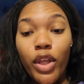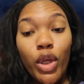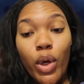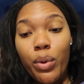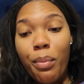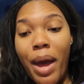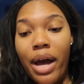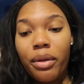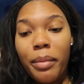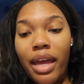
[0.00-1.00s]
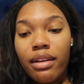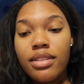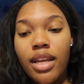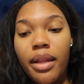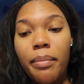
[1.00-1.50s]
Yo, Malcolm X
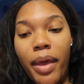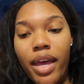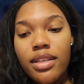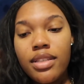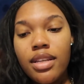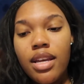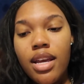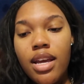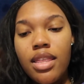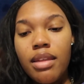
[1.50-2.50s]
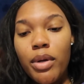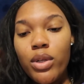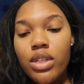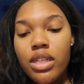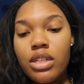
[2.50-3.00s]
said it best. The
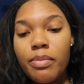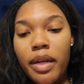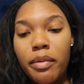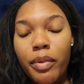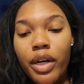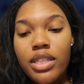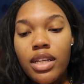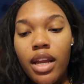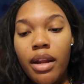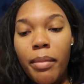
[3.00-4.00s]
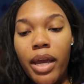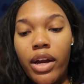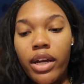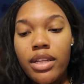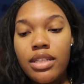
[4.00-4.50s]
most disrespected person in
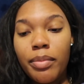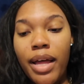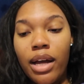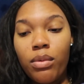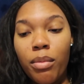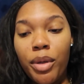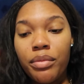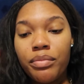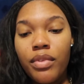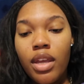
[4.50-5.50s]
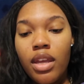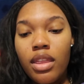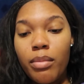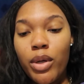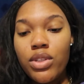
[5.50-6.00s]
America is the black woman.
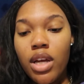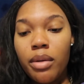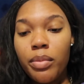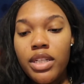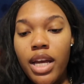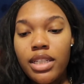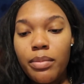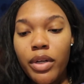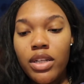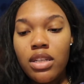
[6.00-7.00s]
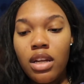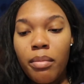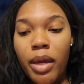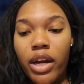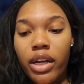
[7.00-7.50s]
The most unprotected person in
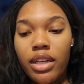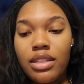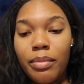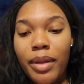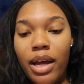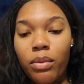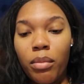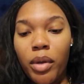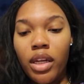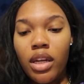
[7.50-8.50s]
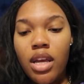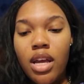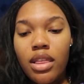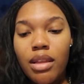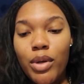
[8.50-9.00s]
America is the black woman.
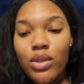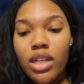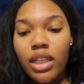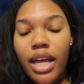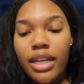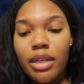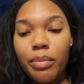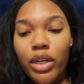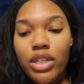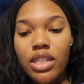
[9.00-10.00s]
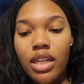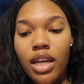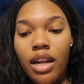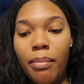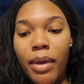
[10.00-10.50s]
The most neglected person
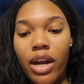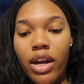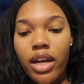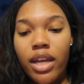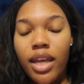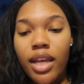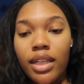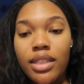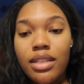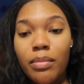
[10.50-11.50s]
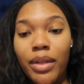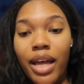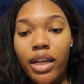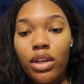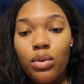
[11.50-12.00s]
in America is the
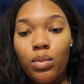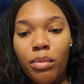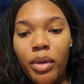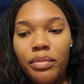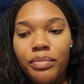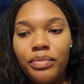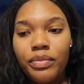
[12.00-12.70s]
black woman.